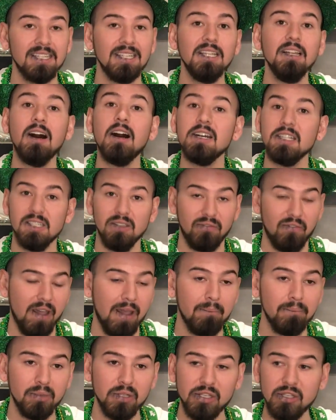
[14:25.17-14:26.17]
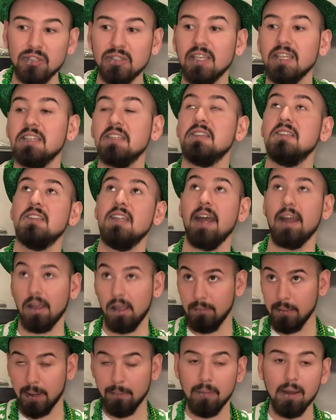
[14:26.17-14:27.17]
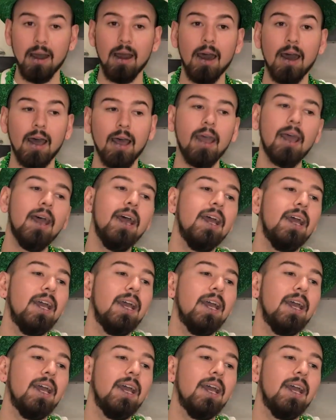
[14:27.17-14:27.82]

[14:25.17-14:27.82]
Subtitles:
lots of empties, stack them up high.